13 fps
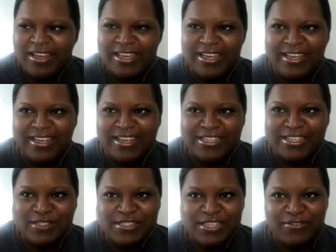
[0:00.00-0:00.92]

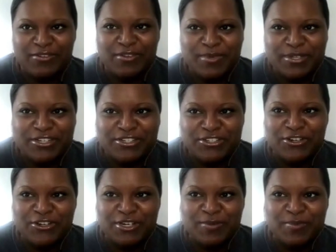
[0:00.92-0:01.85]
It's definitely been a
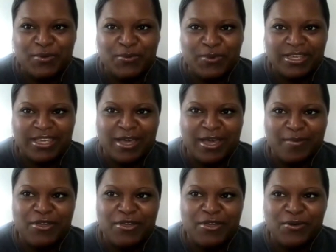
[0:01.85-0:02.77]
journey, but what
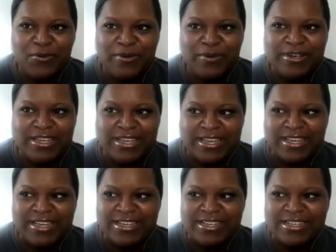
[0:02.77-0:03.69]
kept me going
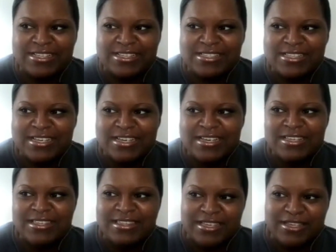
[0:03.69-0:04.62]
is
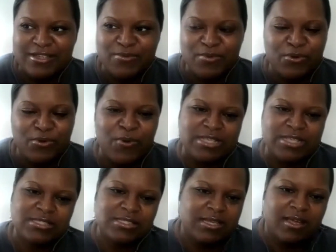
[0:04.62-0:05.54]
the
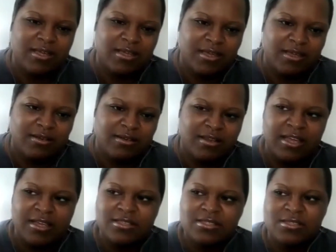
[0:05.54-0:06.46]
requests that I get.
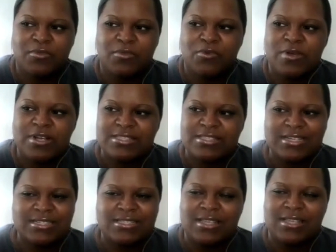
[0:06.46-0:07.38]
Like some requests,
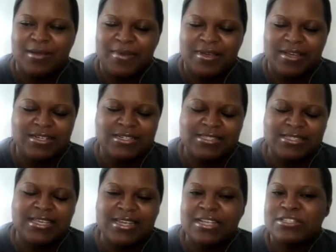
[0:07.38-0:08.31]
I just
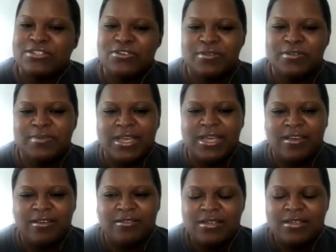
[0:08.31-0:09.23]
cannot turn them
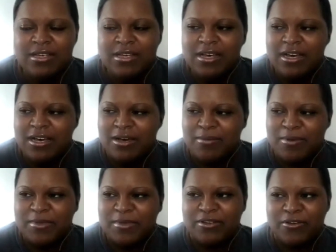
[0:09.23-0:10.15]
down.
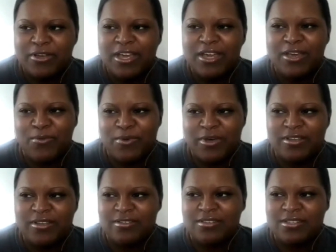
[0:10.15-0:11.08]
I'm like, okay,
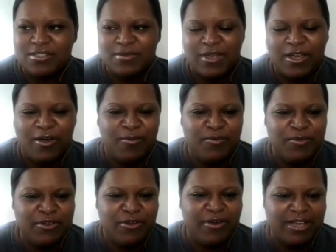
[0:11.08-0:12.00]
well, this would help,
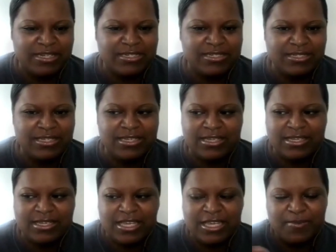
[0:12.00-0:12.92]

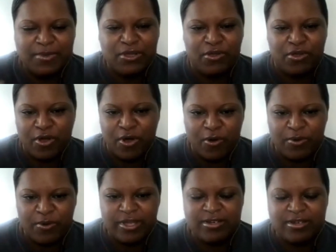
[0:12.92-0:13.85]
actually keep it
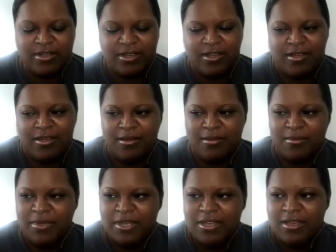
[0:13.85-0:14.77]
going.
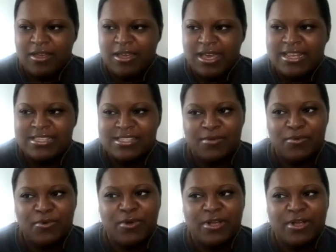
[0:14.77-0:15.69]
And in
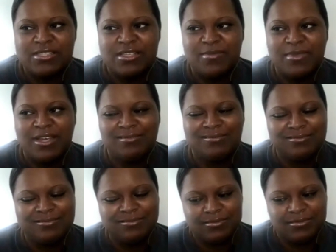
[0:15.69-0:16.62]
some requests, I'm like,
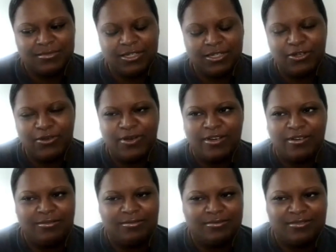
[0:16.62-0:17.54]
no, I
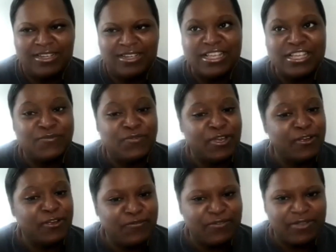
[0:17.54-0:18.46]
don't.
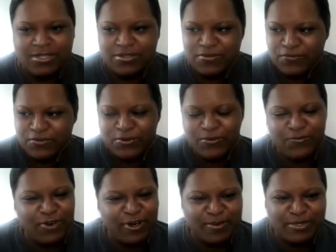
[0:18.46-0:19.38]
It's few
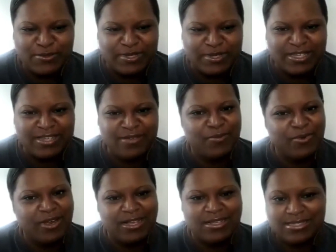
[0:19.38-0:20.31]
and far between
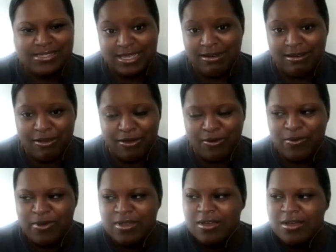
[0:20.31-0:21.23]
where I'll say
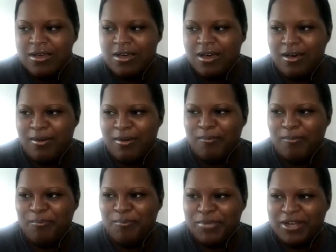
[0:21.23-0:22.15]
no.
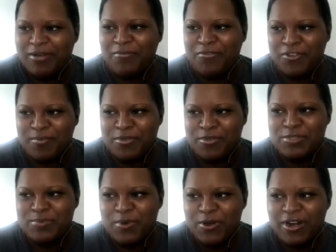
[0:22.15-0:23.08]
But for the
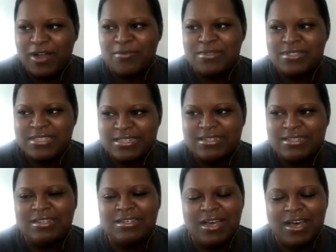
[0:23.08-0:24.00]
most part, I was getting
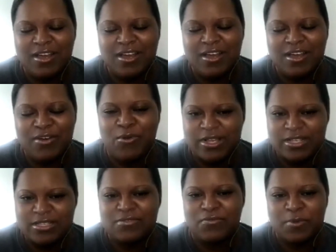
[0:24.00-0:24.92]
a lot of
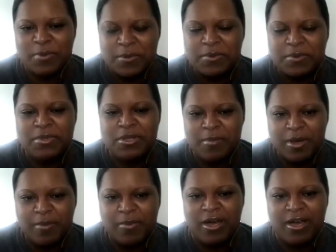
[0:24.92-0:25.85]
requests for people to
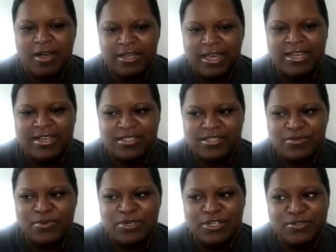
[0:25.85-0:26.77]
be on my
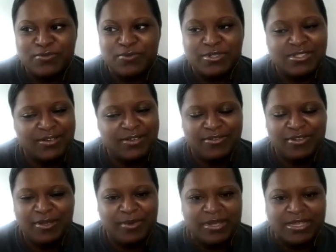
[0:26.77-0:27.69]
podcast, which was
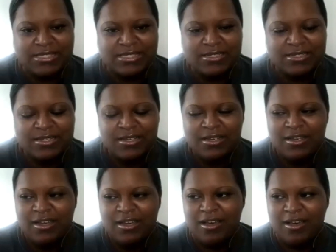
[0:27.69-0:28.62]
definitely a blessing.
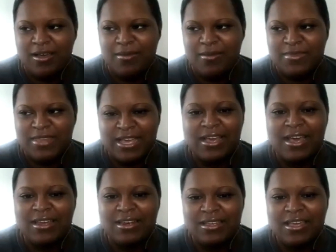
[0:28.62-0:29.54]
That
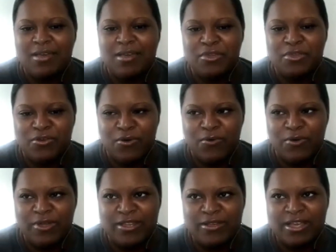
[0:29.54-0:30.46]
kind of kept me
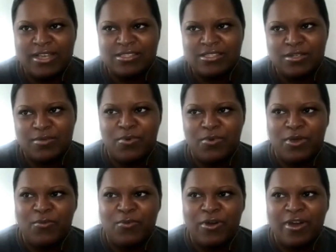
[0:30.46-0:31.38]
going. It got to the
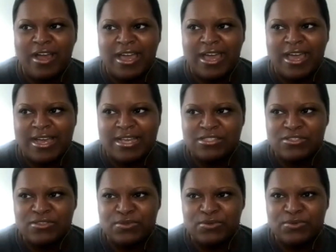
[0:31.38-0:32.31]
point where I had
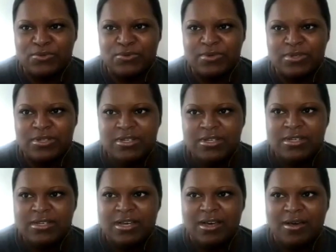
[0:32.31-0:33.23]
to,
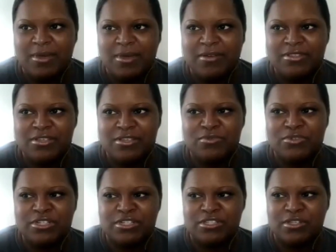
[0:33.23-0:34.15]
everything
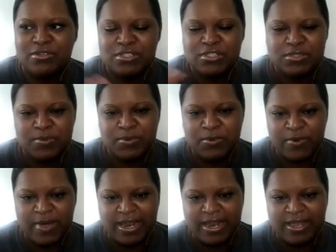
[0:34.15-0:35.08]
was just so
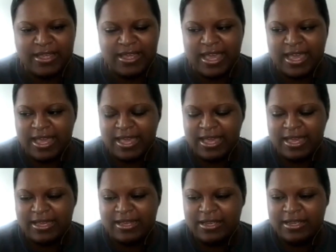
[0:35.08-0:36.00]
sporadic,
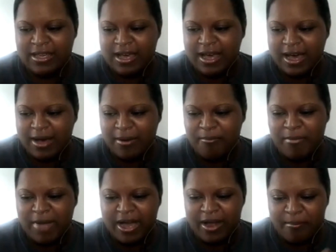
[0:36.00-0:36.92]
and
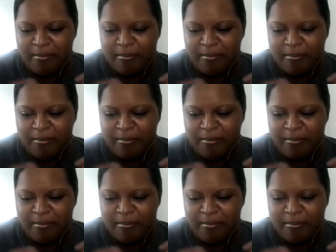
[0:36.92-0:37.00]
my